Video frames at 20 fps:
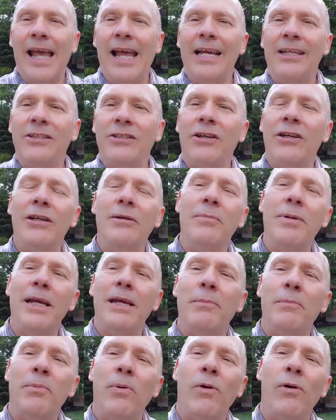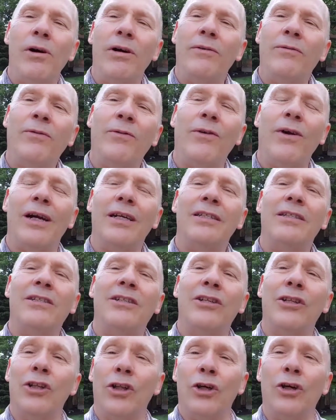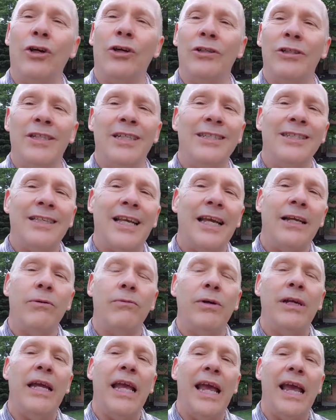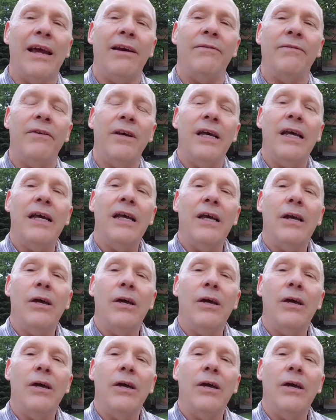It's going to be important for us to learn, just like we have